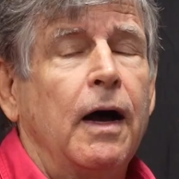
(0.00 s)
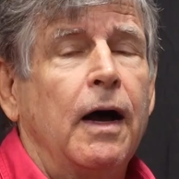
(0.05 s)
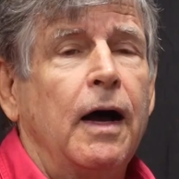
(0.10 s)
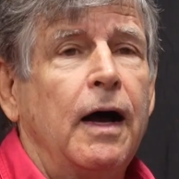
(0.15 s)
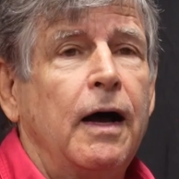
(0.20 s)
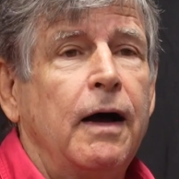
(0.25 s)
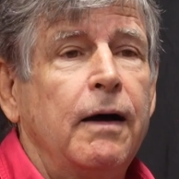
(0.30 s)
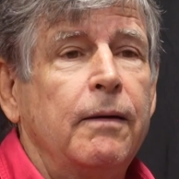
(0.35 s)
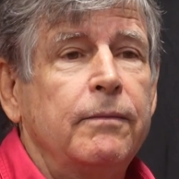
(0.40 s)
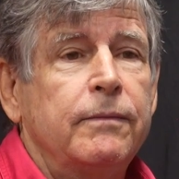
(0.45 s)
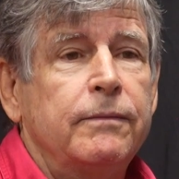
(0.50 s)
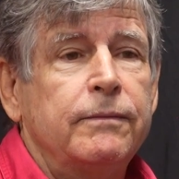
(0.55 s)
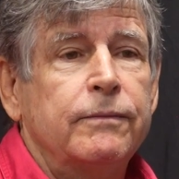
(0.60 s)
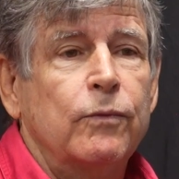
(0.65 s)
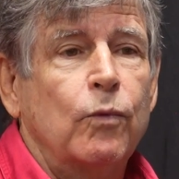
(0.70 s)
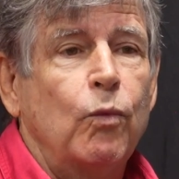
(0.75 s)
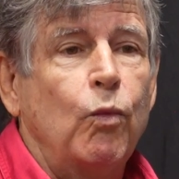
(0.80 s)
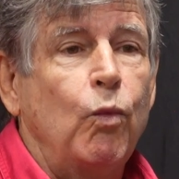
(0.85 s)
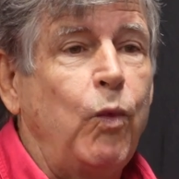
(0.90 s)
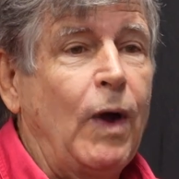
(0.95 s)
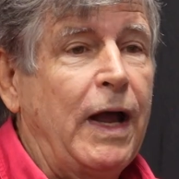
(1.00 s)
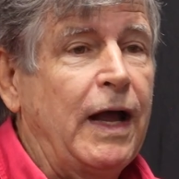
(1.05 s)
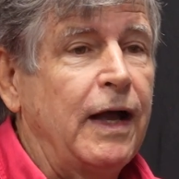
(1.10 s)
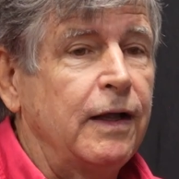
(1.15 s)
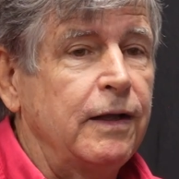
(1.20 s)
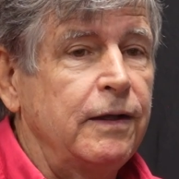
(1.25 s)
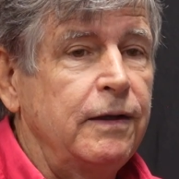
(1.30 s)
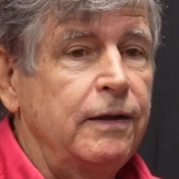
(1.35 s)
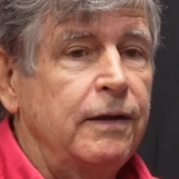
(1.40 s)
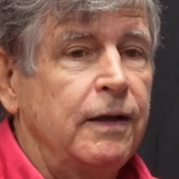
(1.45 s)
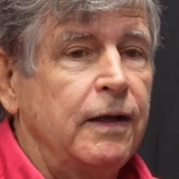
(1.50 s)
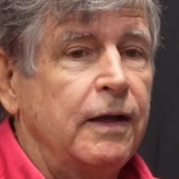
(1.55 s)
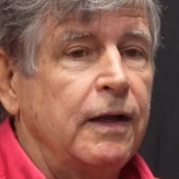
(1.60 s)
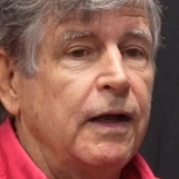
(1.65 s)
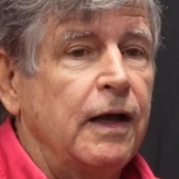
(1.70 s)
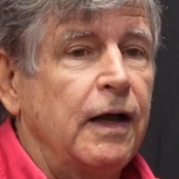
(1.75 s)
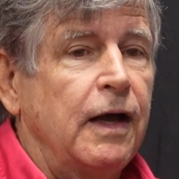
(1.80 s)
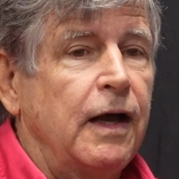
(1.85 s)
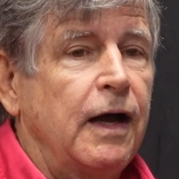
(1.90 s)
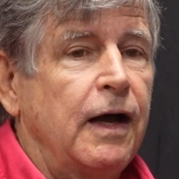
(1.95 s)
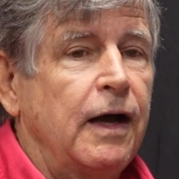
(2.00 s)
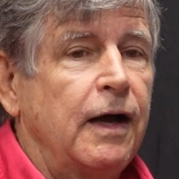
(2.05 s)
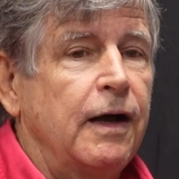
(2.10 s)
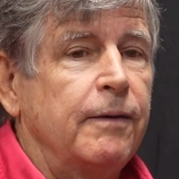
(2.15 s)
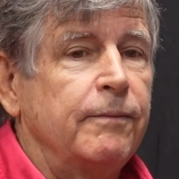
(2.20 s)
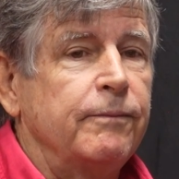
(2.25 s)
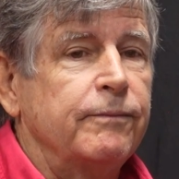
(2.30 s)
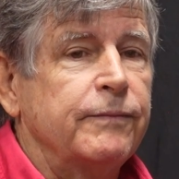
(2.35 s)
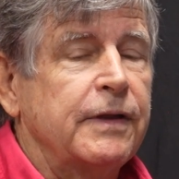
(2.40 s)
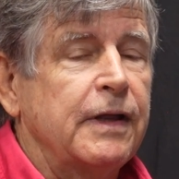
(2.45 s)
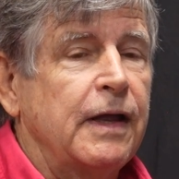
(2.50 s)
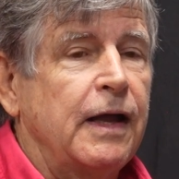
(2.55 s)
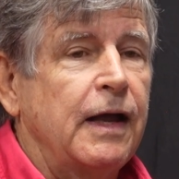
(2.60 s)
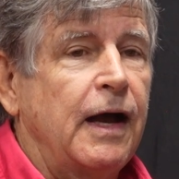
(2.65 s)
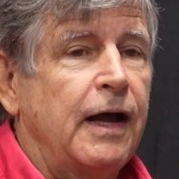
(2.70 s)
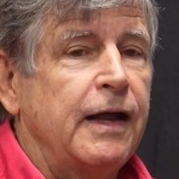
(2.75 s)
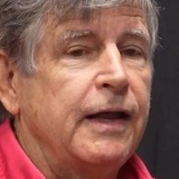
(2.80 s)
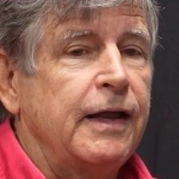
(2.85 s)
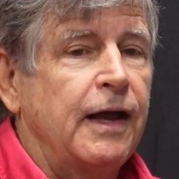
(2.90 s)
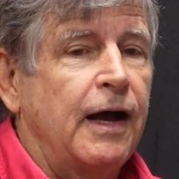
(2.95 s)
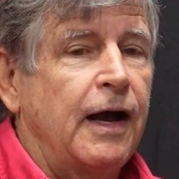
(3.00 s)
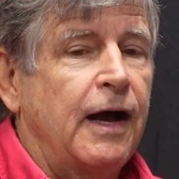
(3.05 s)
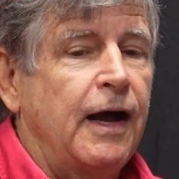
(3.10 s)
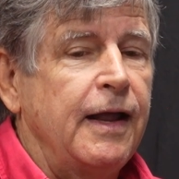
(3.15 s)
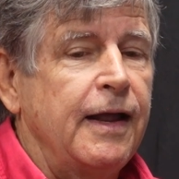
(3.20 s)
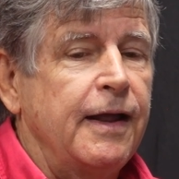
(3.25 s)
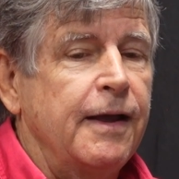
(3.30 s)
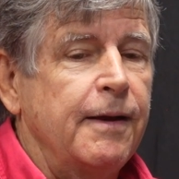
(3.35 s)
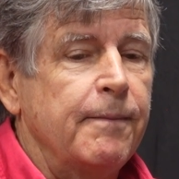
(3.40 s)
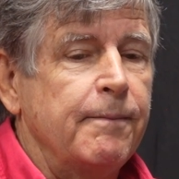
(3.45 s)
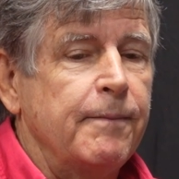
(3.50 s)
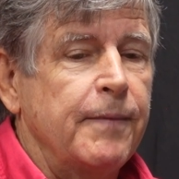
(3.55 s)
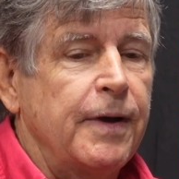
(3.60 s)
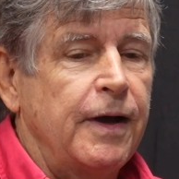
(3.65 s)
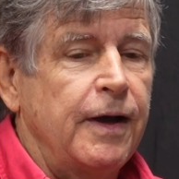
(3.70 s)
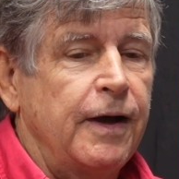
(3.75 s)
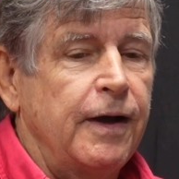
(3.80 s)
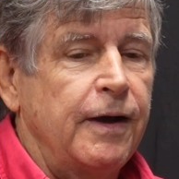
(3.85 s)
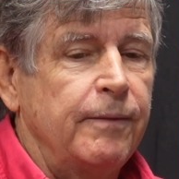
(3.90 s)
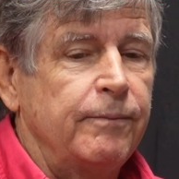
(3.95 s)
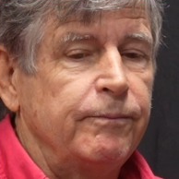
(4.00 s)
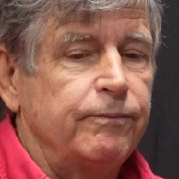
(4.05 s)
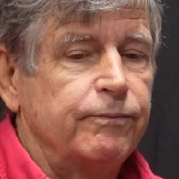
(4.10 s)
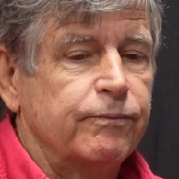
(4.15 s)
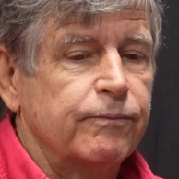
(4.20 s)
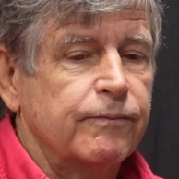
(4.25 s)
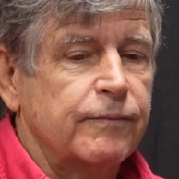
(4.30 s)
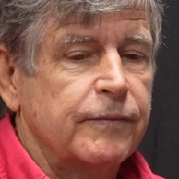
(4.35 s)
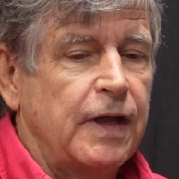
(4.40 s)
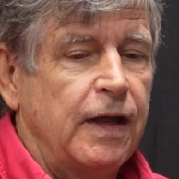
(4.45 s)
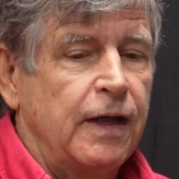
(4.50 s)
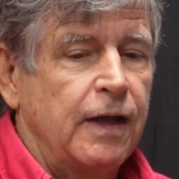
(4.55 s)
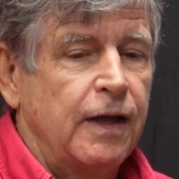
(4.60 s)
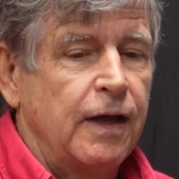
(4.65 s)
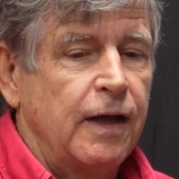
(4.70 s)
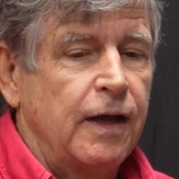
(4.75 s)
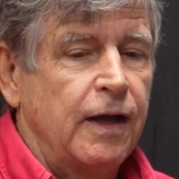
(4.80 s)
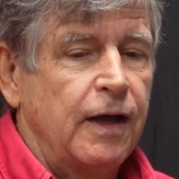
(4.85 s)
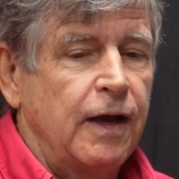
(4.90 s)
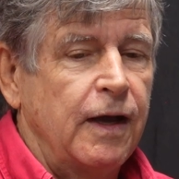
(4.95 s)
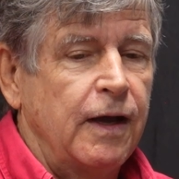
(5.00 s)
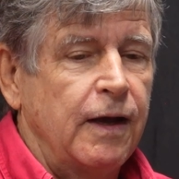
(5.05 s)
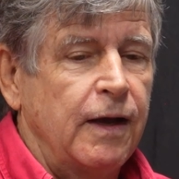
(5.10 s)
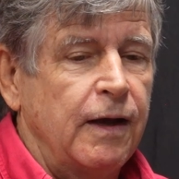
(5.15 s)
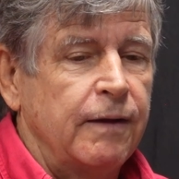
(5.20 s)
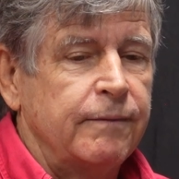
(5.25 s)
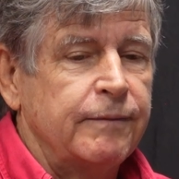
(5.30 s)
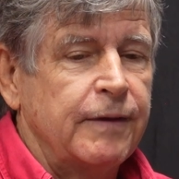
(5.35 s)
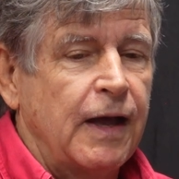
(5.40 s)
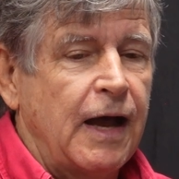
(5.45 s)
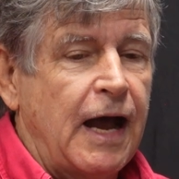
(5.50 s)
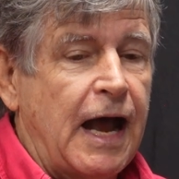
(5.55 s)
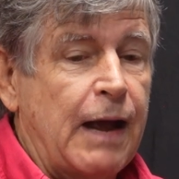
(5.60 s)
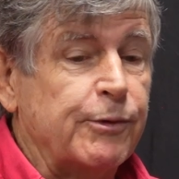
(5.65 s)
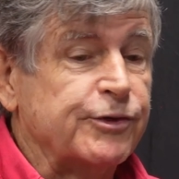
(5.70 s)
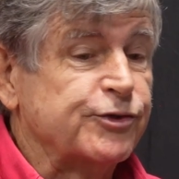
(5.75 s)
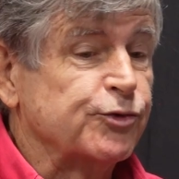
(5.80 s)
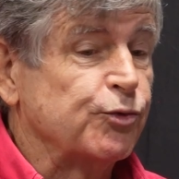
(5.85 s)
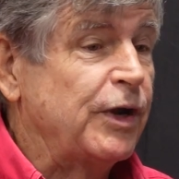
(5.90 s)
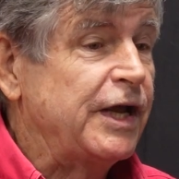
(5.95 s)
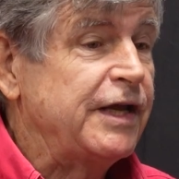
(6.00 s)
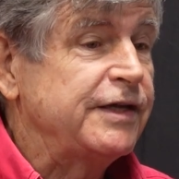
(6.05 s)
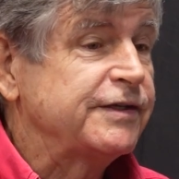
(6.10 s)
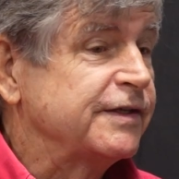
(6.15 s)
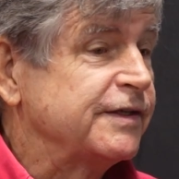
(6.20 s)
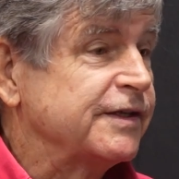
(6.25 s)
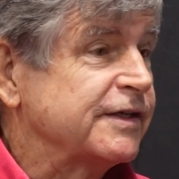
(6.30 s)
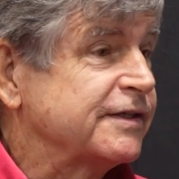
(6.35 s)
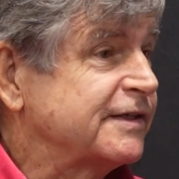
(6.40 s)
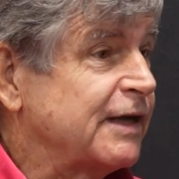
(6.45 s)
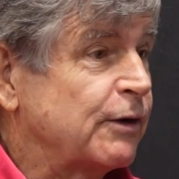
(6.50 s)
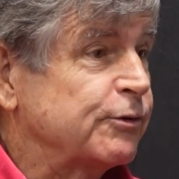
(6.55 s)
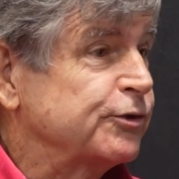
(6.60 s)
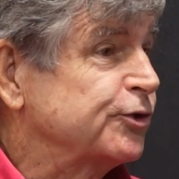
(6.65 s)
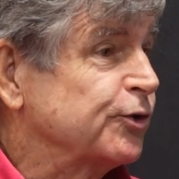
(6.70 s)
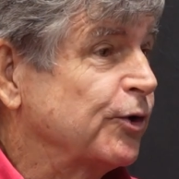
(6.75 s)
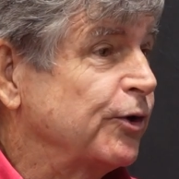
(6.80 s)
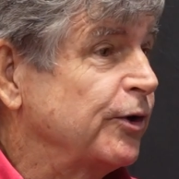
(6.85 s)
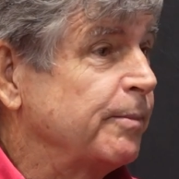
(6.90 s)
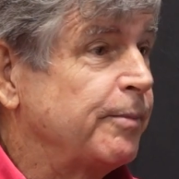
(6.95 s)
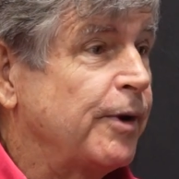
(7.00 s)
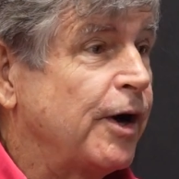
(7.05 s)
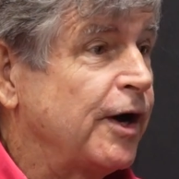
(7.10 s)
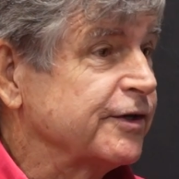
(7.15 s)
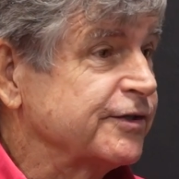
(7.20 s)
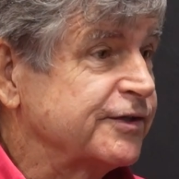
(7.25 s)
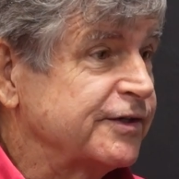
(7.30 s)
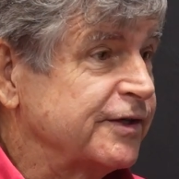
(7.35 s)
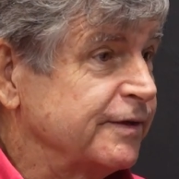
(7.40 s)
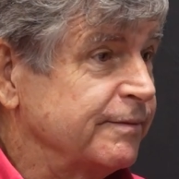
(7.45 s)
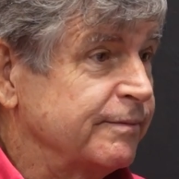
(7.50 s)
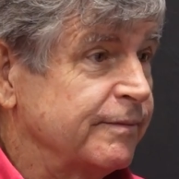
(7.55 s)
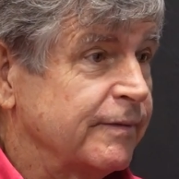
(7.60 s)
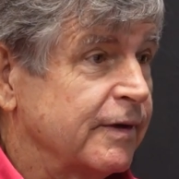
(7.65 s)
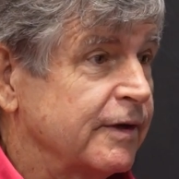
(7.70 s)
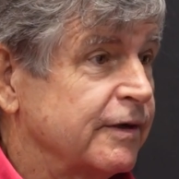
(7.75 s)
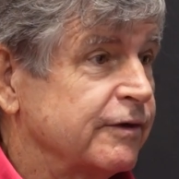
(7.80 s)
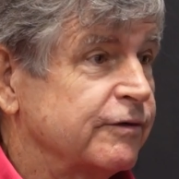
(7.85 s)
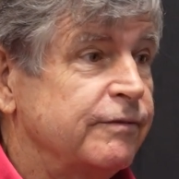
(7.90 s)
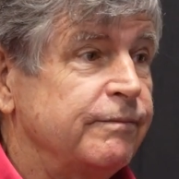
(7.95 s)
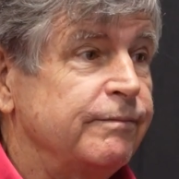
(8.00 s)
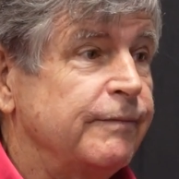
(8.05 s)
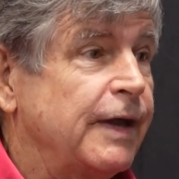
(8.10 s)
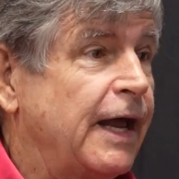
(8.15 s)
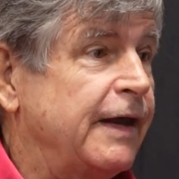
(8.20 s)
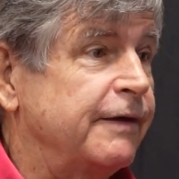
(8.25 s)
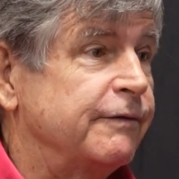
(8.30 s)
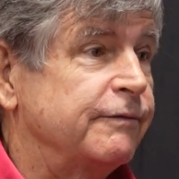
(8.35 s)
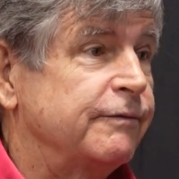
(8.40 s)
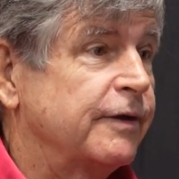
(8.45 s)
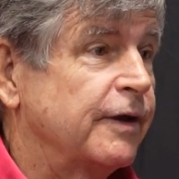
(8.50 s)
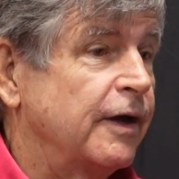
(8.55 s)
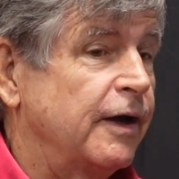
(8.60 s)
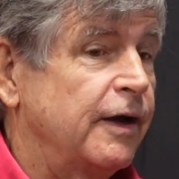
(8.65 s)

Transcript: Well, I am. I was raised in the South Shore of Boston, and